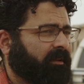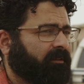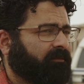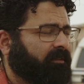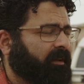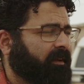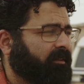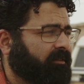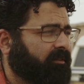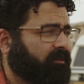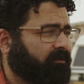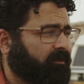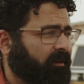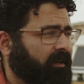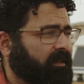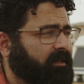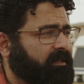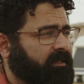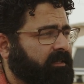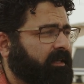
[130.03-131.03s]
the effects are
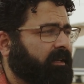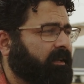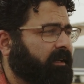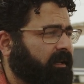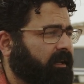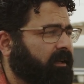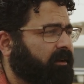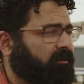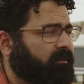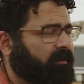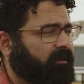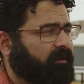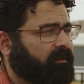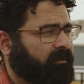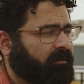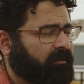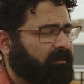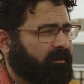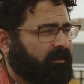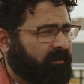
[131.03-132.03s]
really seen here in,
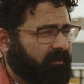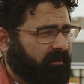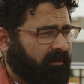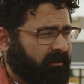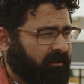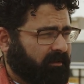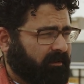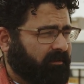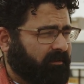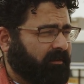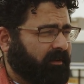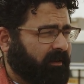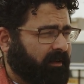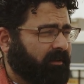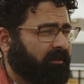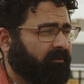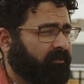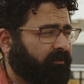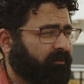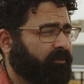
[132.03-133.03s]
uh, in
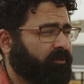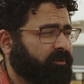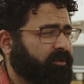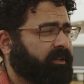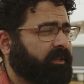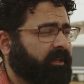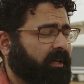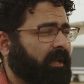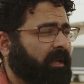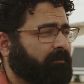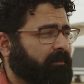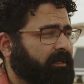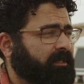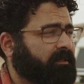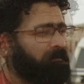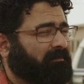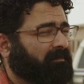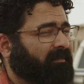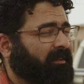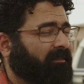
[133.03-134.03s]
the refugee
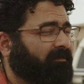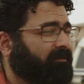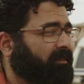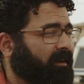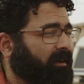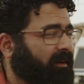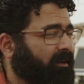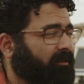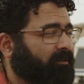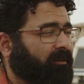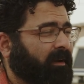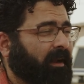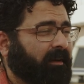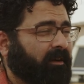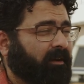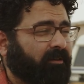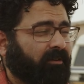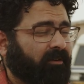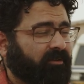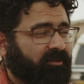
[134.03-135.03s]
camps. The very little
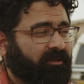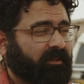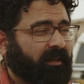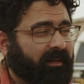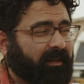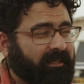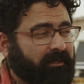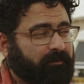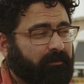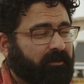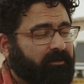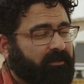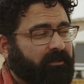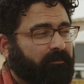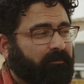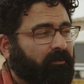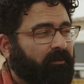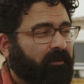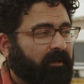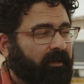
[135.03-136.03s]
agriculture that is
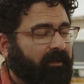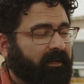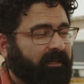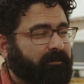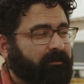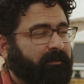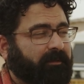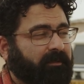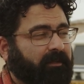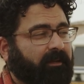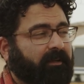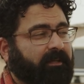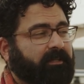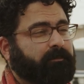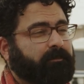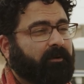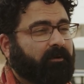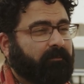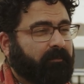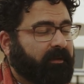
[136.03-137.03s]
possible here that's been done
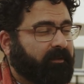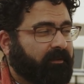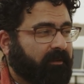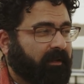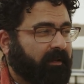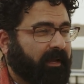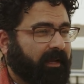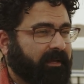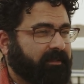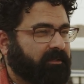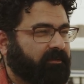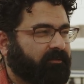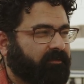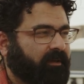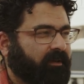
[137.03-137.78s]
experimentally hasn't